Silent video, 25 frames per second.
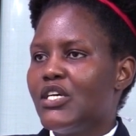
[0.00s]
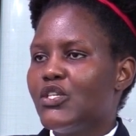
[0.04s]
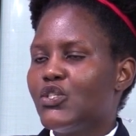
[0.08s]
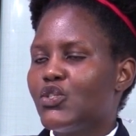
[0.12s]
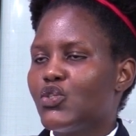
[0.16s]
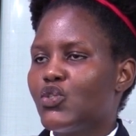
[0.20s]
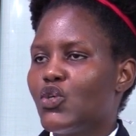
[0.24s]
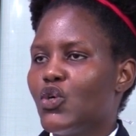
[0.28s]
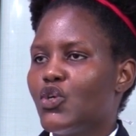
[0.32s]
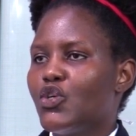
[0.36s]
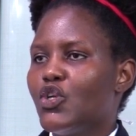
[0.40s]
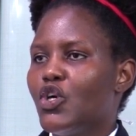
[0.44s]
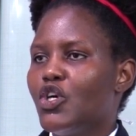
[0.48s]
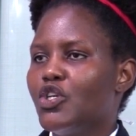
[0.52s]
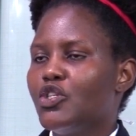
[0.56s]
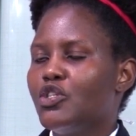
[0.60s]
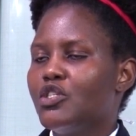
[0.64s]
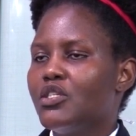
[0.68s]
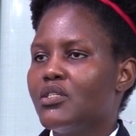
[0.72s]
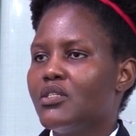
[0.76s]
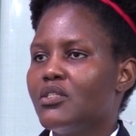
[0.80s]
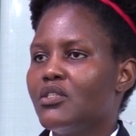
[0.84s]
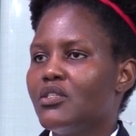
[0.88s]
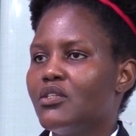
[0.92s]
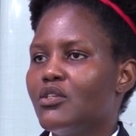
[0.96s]
So
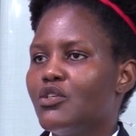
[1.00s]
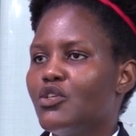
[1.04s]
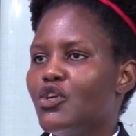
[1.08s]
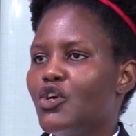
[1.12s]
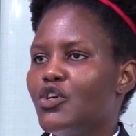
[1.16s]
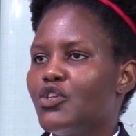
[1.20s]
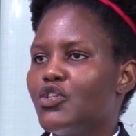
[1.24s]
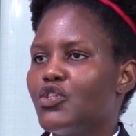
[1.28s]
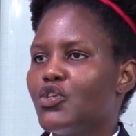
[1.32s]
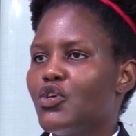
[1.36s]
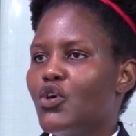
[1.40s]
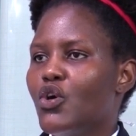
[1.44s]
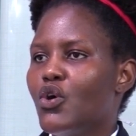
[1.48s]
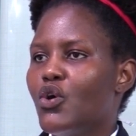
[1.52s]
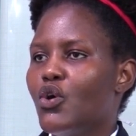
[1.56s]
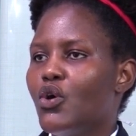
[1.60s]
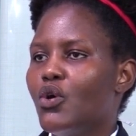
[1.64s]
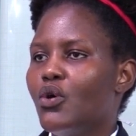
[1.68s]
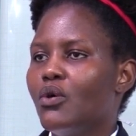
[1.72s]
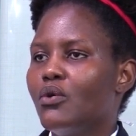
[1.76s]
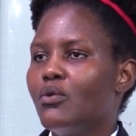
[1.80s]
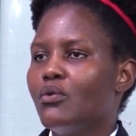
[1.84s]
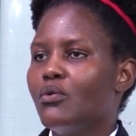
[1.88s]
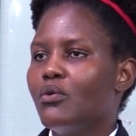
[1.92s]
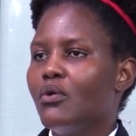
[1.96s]
don't
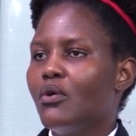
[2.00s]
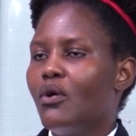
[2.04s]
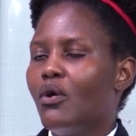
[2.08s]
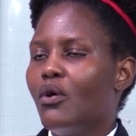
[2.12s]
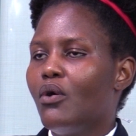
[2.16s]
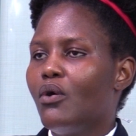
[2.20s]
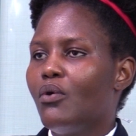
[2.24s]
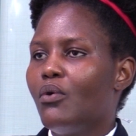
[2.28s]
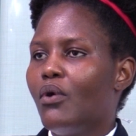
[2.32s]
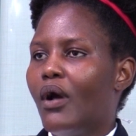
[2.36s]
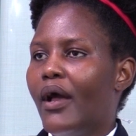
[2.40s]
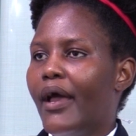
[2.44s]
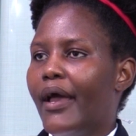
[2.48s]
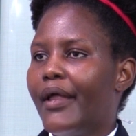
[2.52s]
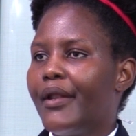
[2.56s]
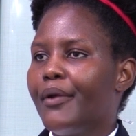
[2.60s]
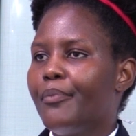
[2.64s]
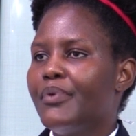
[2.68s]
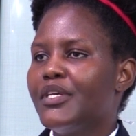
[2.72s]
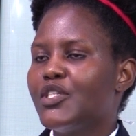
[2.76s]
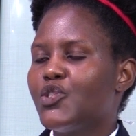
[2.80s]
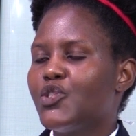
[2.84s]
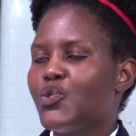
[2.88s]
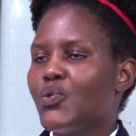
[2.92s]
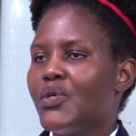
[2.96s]
go and
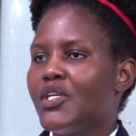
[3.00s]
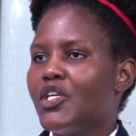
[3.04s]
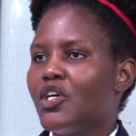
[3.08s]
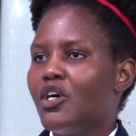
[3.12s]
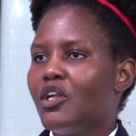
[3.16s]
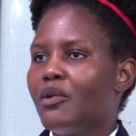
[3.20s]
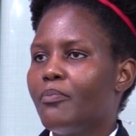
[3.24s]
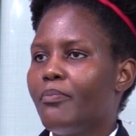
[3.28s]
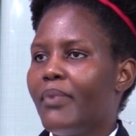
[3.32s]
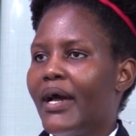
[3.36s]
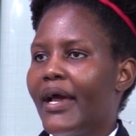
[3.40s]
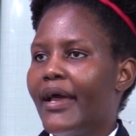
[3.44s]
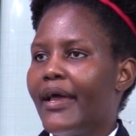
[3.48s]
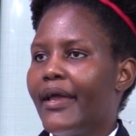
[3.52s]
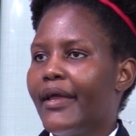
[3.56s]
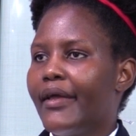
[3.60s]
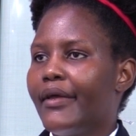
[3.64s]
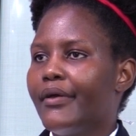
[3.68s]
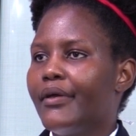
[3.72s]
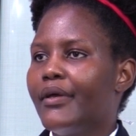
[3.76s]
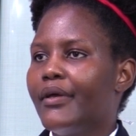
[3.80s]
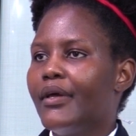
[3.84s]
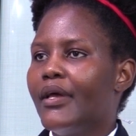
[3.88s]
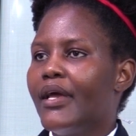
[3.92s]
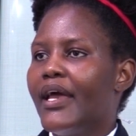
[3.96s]
be swindled
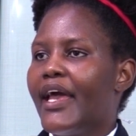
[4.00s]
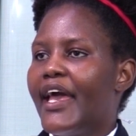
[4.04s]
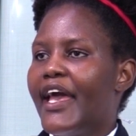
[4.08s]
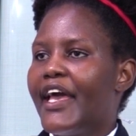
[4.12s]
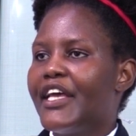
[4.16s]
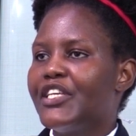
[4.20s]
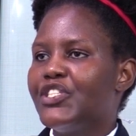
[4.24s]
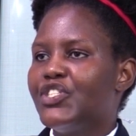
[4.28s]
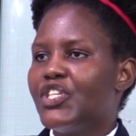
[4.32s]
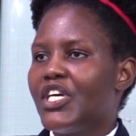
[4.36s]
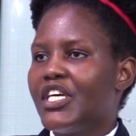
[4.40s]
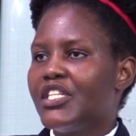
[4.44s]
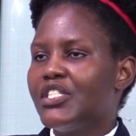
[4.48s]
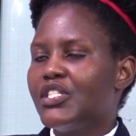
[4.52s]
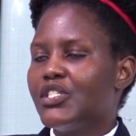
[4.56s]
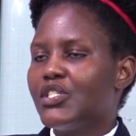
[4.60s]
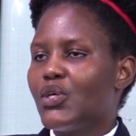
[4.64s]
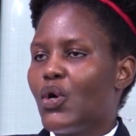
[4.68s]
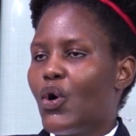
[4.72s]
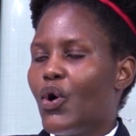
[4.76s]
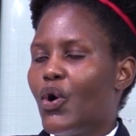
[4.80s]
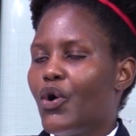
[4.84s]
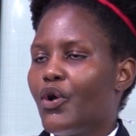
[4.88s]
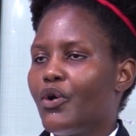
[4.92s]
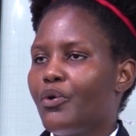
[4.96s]
by
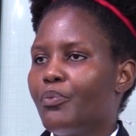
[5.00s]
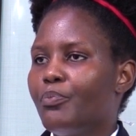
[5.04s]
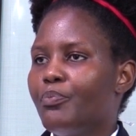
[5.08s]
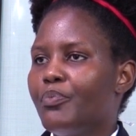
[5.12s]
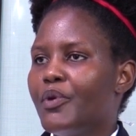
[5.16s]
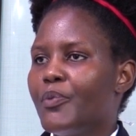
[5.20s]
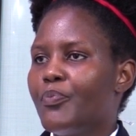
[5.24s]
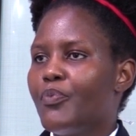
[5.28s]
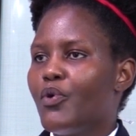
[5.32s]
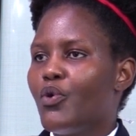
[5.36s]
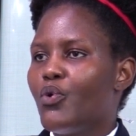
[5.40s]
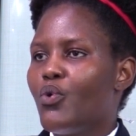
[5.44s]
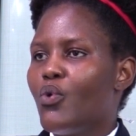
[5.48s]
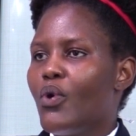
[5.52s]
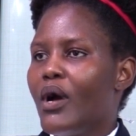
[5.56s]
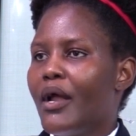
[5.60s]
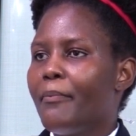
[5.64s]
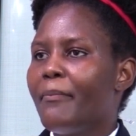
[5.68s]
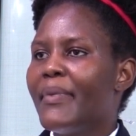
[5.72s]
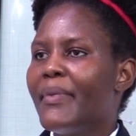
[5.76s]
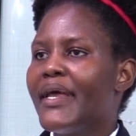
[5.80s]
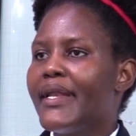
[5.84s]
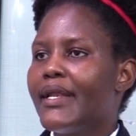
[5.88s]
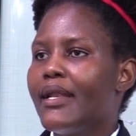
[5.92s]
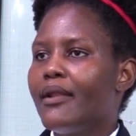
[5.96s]
agents or people who are
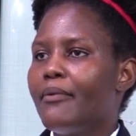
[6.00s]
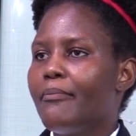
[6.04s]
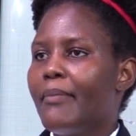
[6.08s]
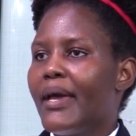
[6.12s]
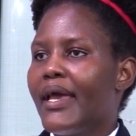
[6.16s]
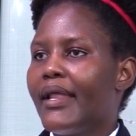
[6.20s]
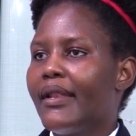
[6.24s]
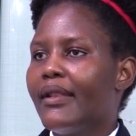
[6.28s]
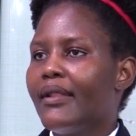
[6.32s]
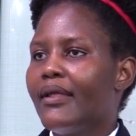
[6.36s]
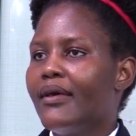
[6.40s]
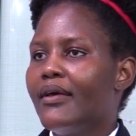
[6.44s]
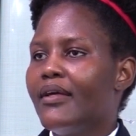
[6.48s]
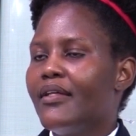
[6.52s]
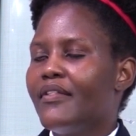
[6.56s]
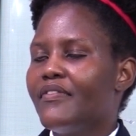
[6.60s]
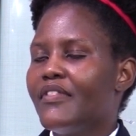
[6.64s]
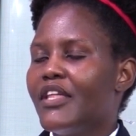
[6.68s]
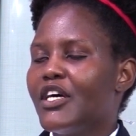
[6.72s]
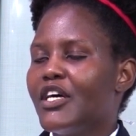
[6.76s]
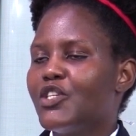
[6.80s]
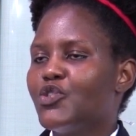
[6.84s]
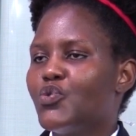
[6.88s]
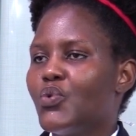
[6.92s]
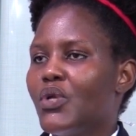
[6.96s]
middlemen
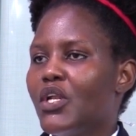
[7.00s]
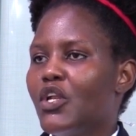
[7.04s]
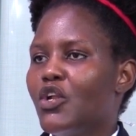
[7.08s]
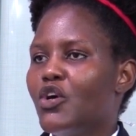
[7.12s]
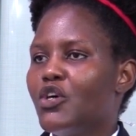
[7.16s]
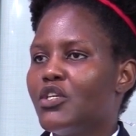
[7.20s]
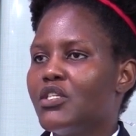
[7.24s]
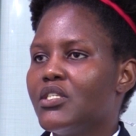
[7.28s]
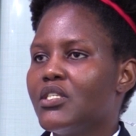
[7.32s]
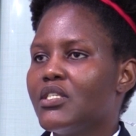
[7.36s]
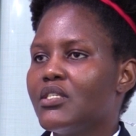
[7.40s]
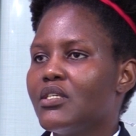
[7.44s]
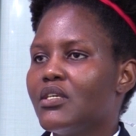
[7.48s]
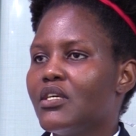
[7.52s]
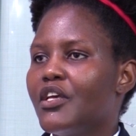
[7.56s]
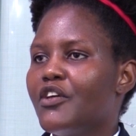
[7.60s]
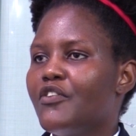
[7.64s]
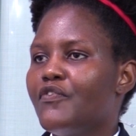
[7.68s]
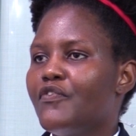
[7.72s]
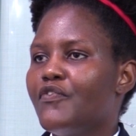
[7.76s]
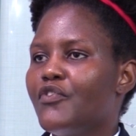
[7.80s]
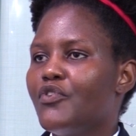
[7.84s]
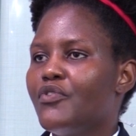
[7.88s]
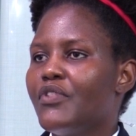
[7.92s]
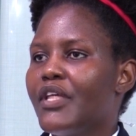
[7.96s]
that will not
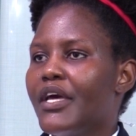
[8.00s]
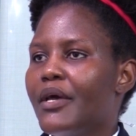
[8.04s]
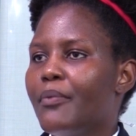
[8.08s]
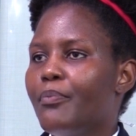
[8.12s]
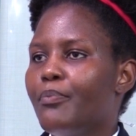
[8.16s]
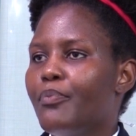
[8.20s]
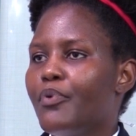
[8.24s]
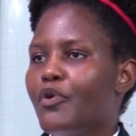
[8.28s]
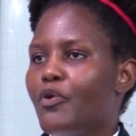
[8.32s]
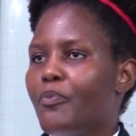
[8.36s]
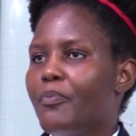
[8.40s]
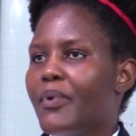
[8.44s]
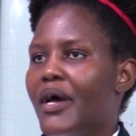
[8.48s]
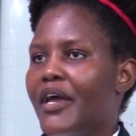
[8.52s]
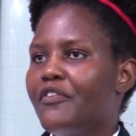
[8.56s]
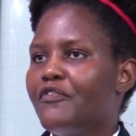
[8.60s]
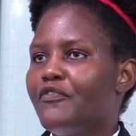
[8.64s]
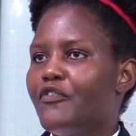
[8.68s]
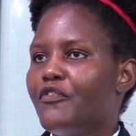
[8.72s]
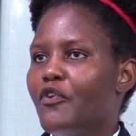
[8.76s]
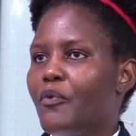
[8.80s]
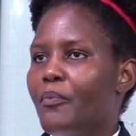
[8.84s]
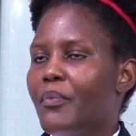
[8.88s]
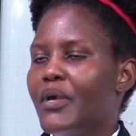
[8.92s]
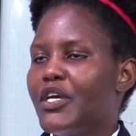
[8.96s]
give you the proper
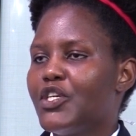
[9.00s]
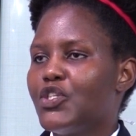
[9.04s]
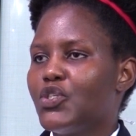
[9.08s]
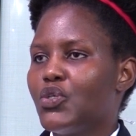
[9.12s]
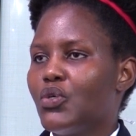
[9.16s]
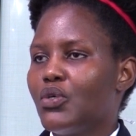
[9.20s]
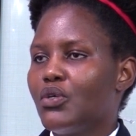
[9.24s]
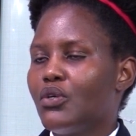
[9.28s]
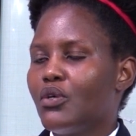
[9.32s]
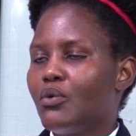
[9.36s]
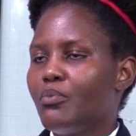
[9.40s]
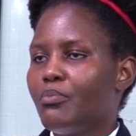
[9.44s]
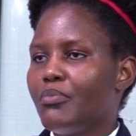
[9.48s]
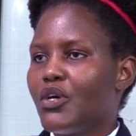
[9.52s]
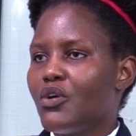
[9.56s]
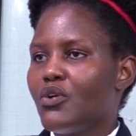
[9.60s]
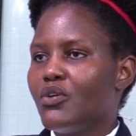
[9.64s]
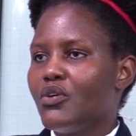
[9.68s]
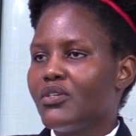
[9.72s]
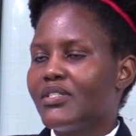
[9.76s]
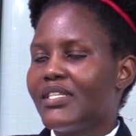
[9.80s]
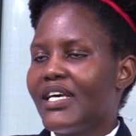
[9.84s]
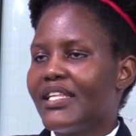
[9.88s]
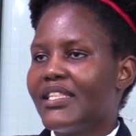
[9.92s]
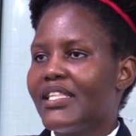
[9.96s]
information,
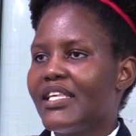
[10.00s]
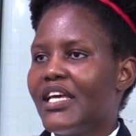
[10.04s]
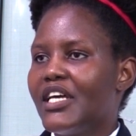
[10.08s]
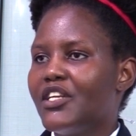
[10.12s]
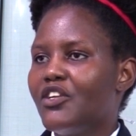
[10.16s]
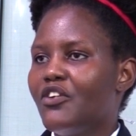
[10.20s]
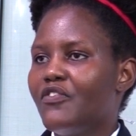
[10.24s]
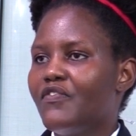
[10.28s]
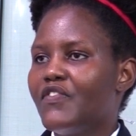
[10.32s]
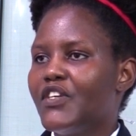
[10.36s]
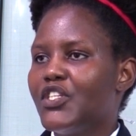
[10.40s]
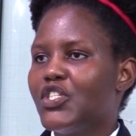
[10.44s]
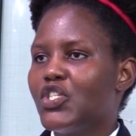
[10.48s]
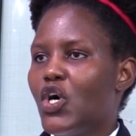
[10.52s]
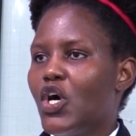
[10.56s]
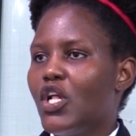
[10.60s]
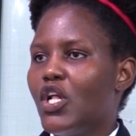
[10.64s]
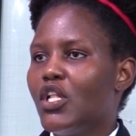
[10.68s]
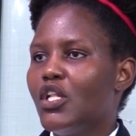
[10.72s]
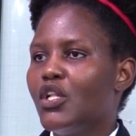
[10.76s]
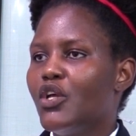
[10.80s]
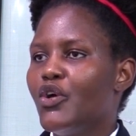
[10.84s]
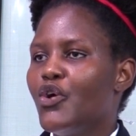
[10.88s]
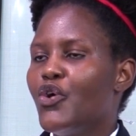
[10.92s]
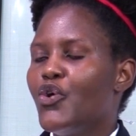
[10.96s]
because at the end of it
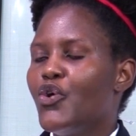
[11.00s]
all,